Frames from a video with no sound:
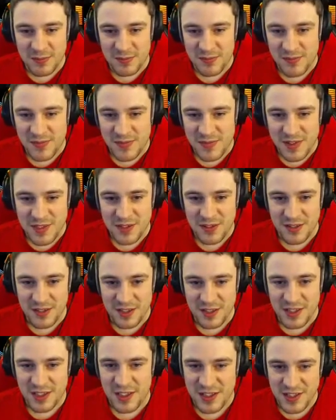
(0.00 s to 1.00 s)
so
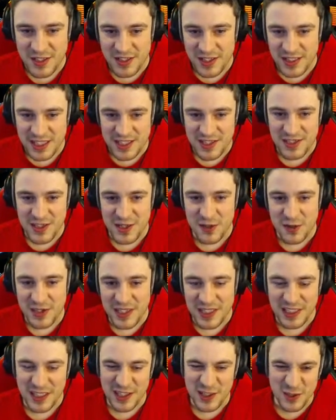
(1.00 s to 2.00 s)
because I think that's the only
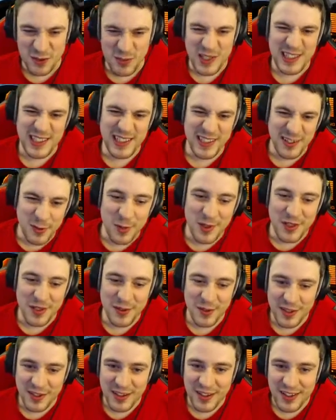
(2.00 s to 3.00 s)
thing that could be a little bit of
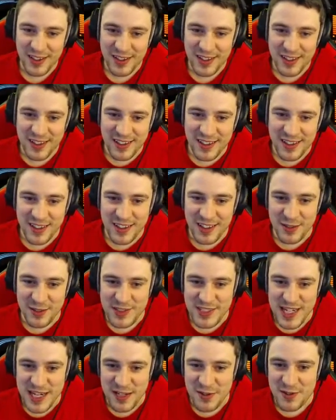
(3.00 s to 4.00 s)
a
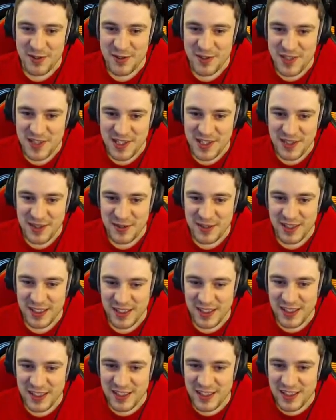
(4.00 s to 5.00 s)
downer, is if
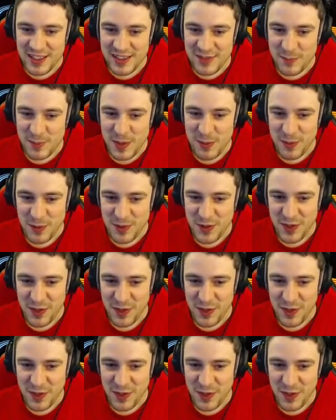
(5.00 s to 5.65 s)
people start